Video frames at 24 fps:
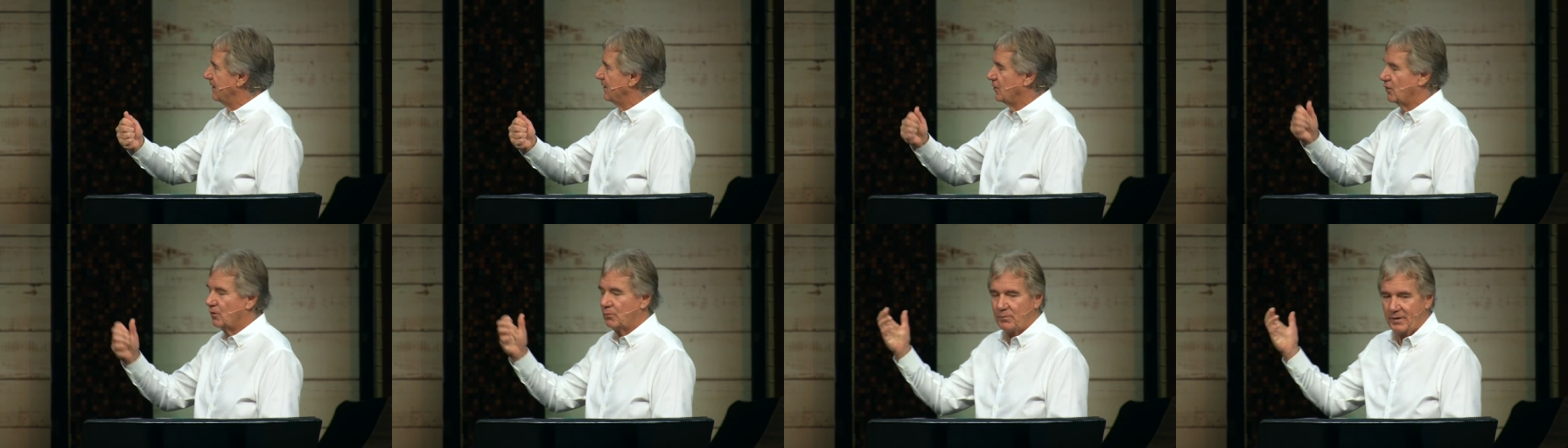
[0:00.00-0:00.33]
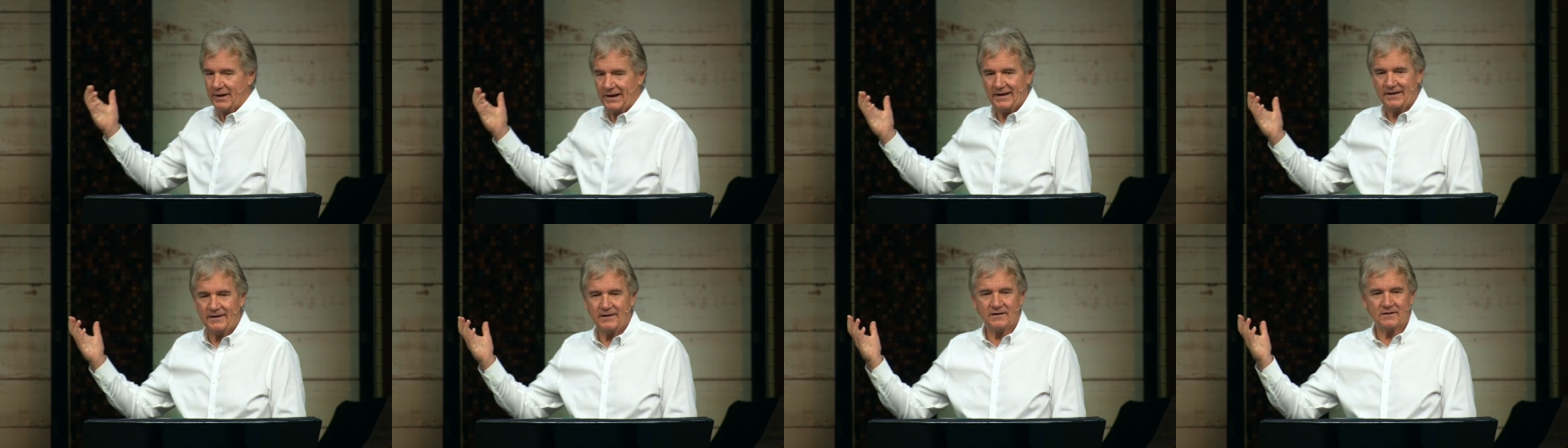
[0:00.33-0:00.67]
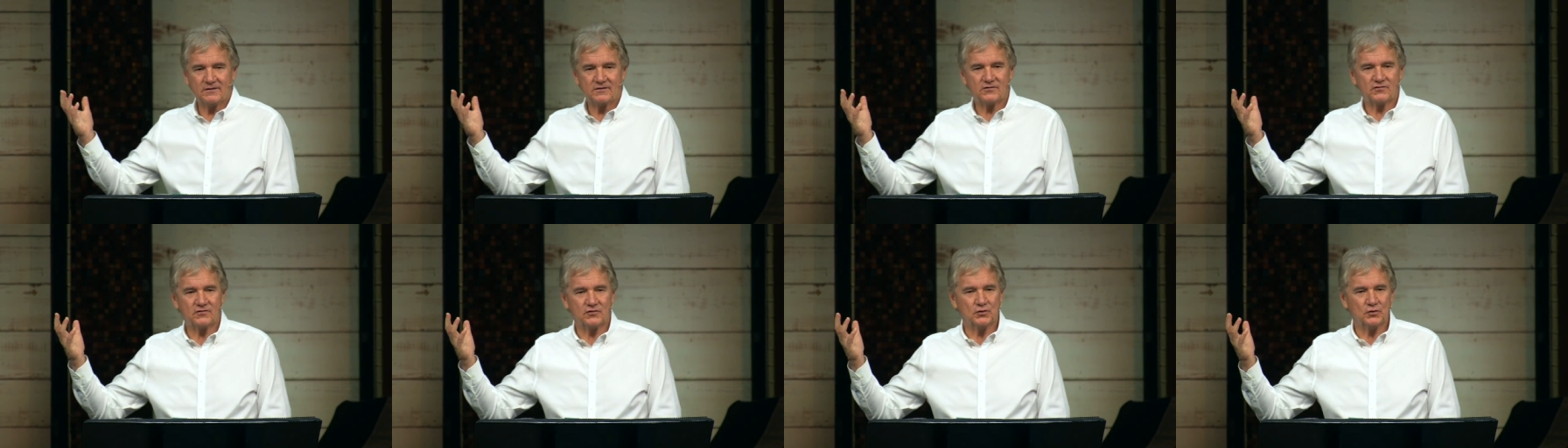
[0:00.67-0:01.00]
little
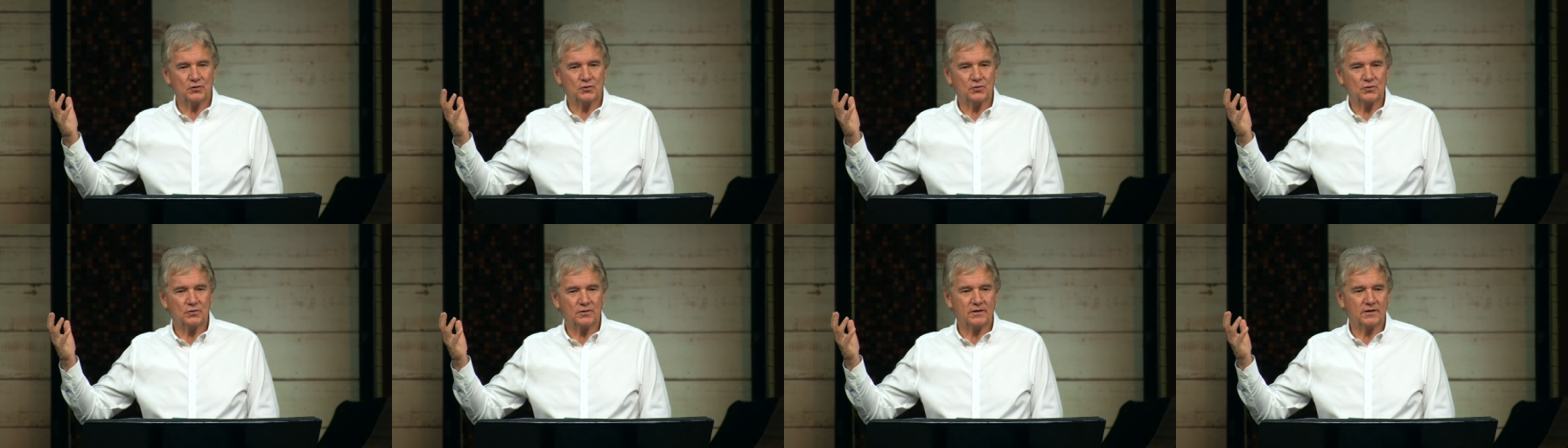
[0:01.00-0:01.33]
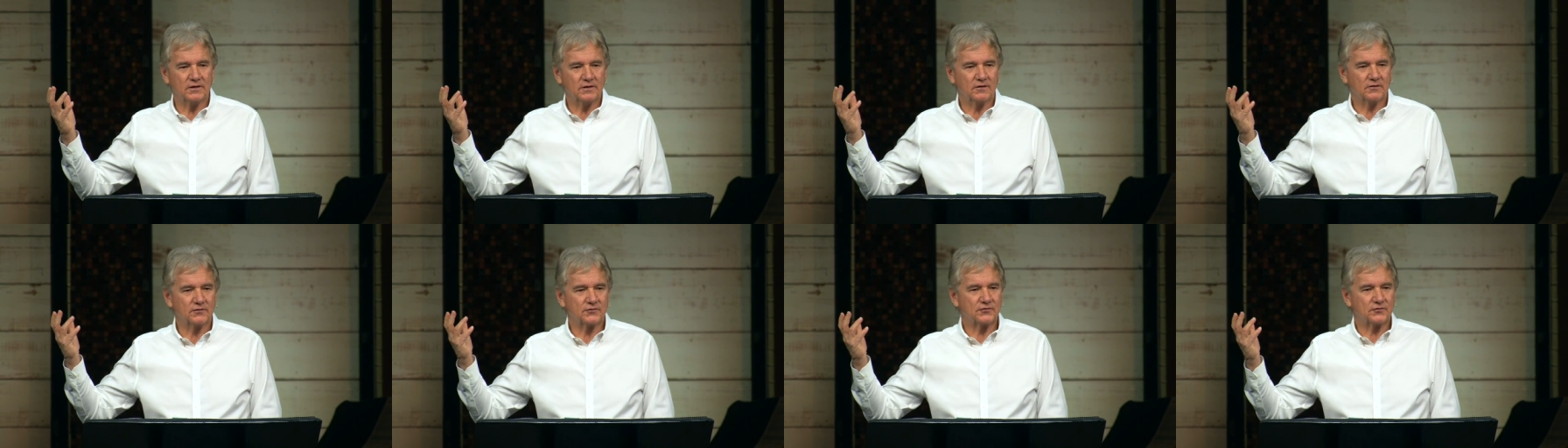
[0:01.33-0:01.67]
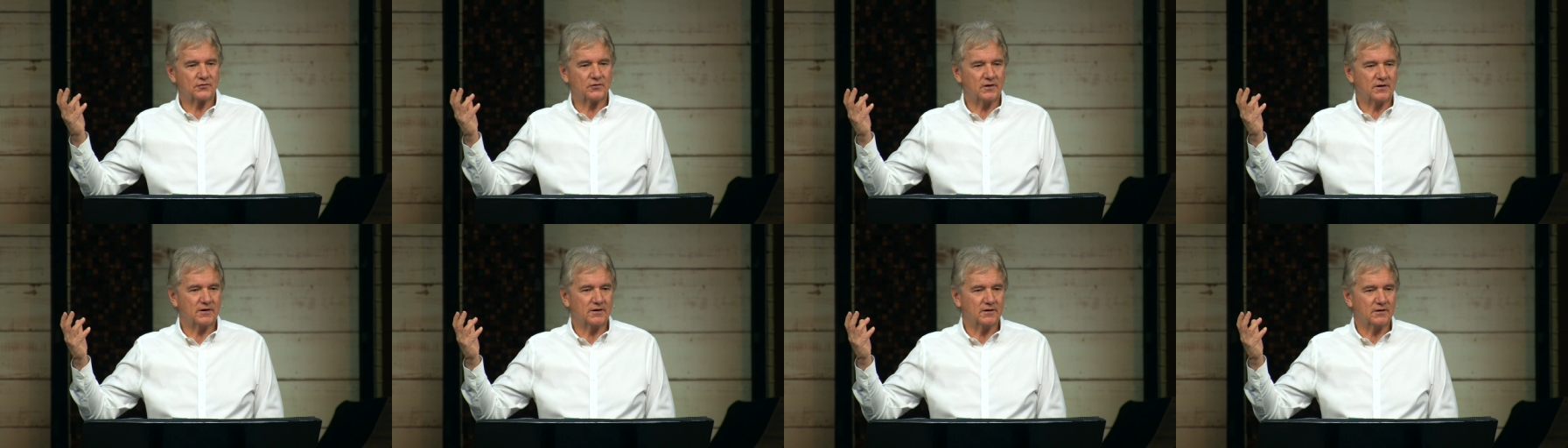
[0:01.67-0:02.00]
petting zoo in
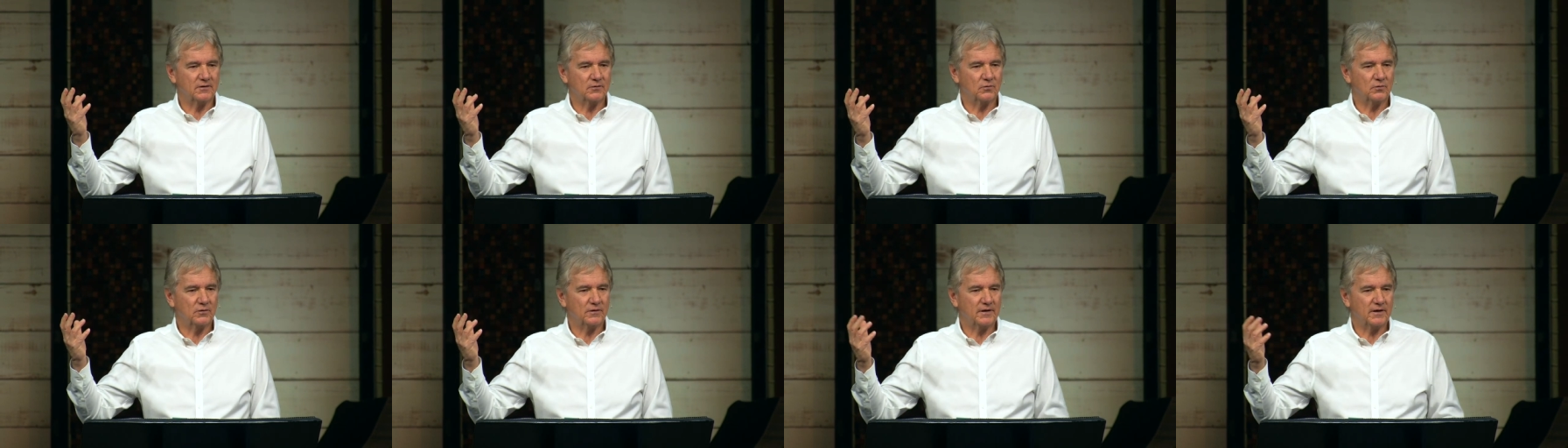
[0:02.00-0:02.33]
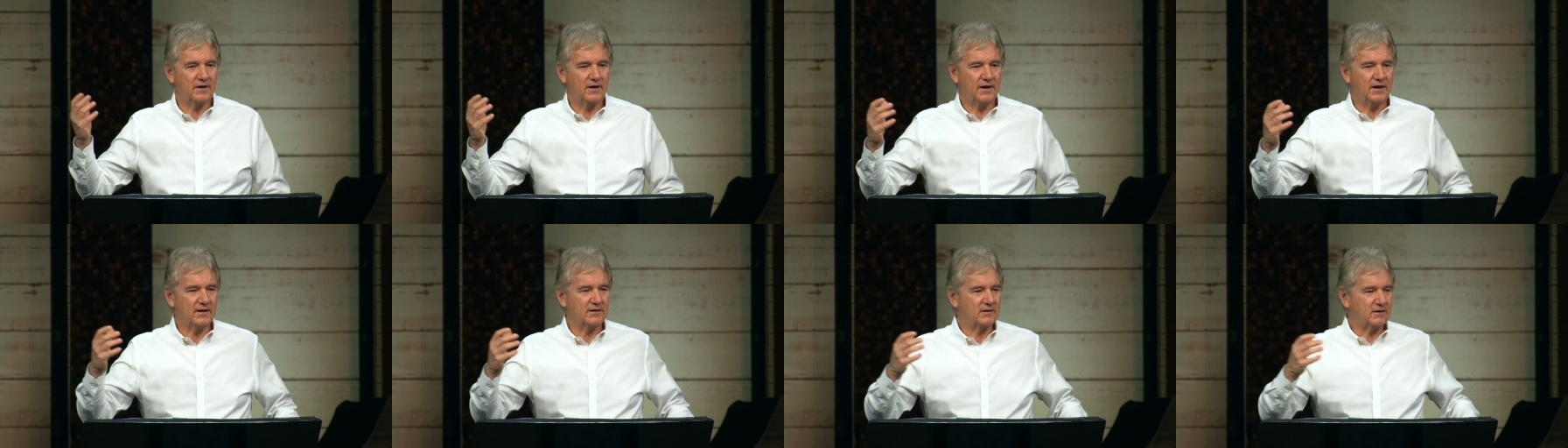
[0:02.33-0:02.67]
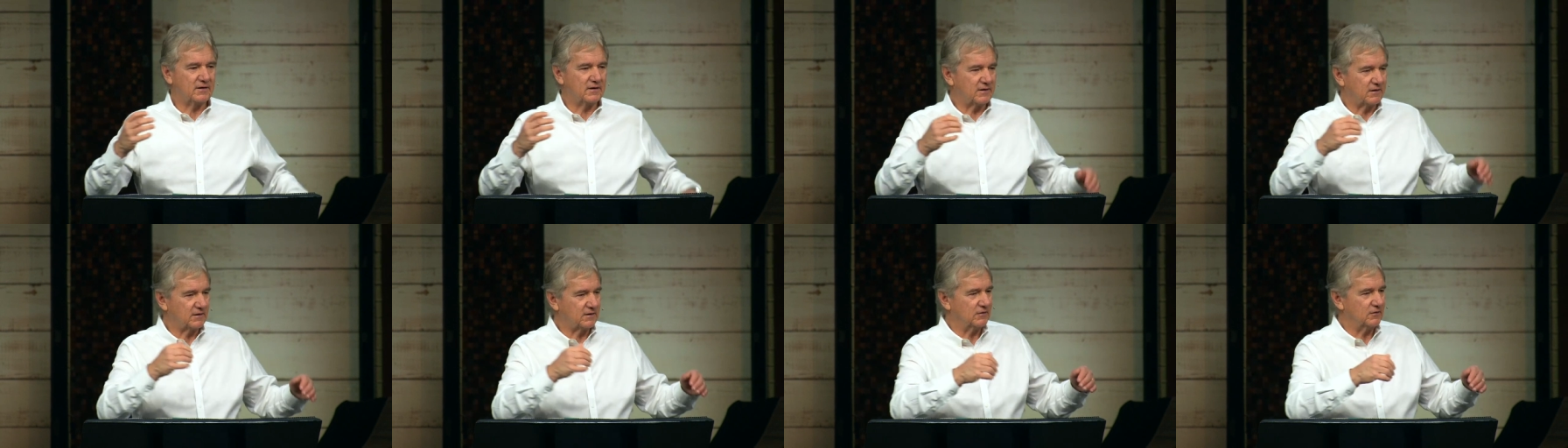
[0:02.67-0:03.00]
Australia where they had
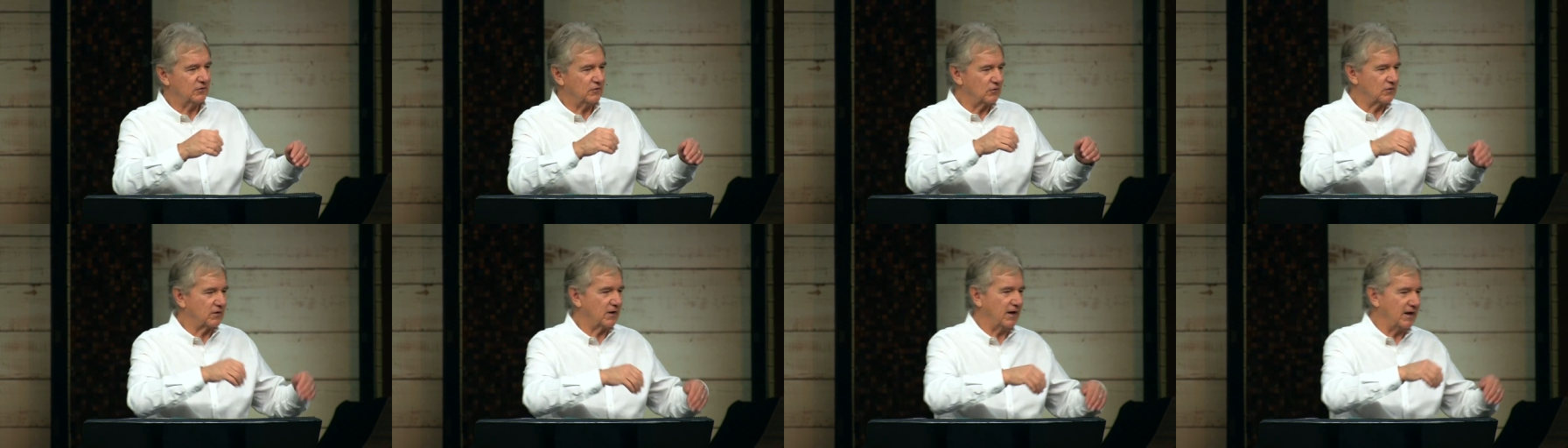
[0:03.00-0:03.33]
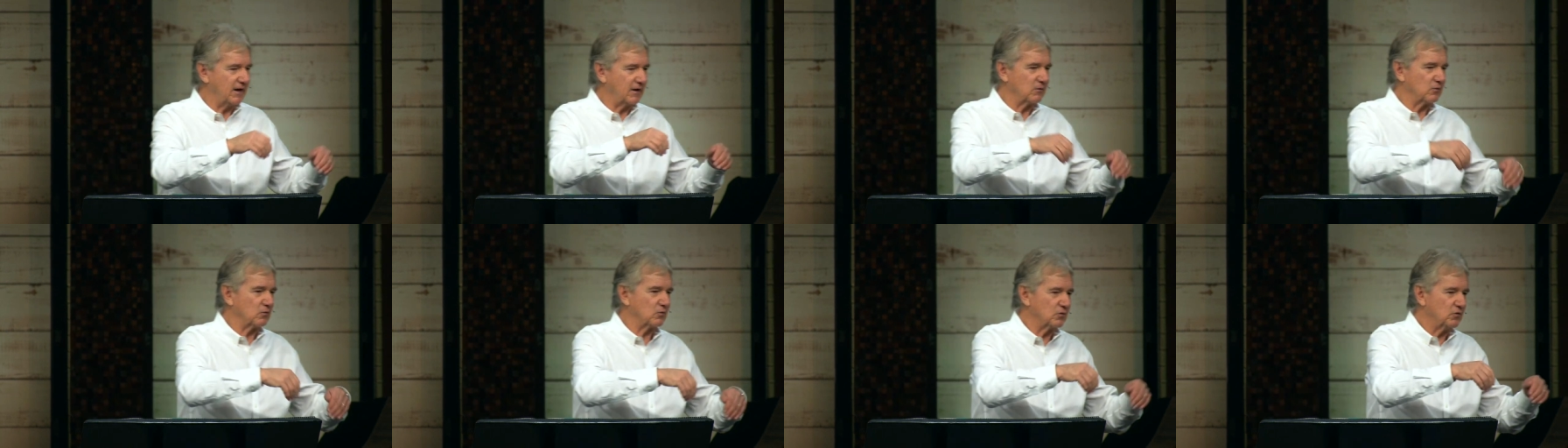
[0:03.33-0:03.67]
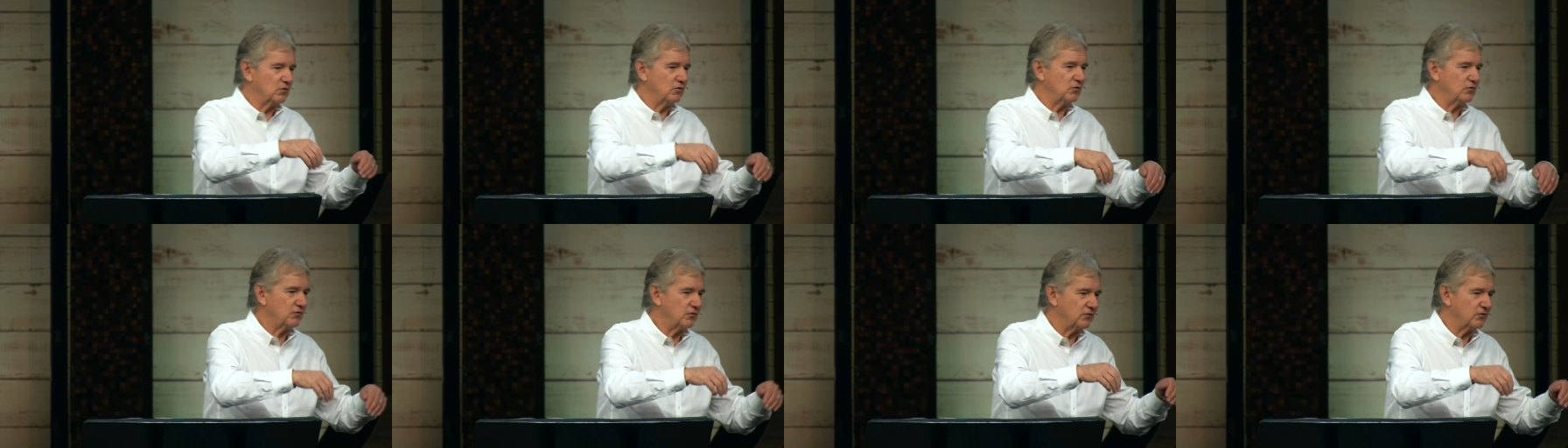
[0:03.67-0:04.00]
little
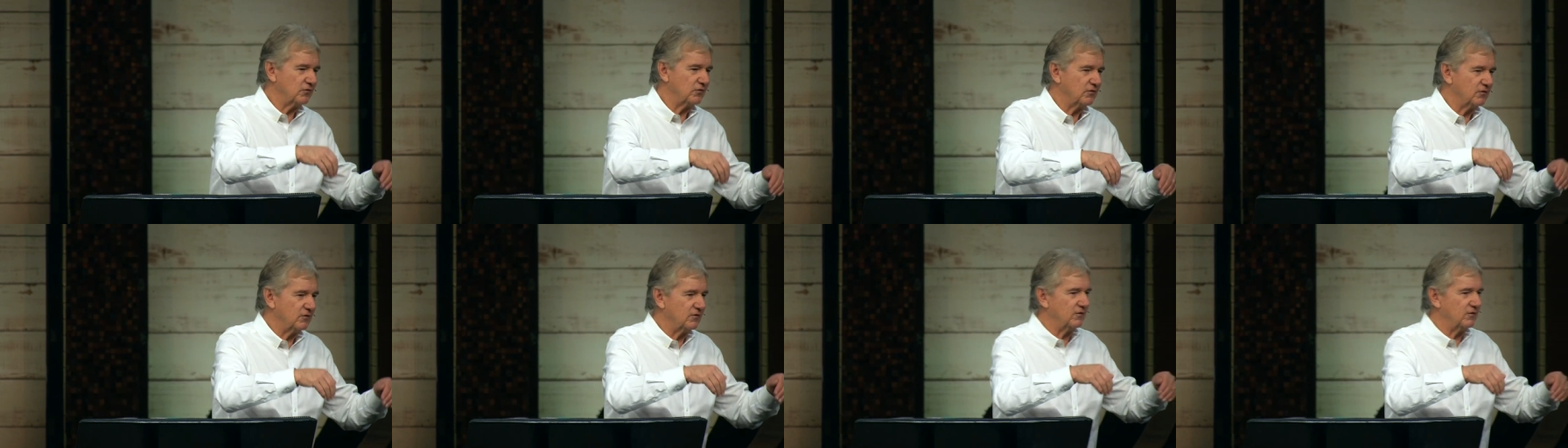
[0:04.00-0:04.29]
kangaroos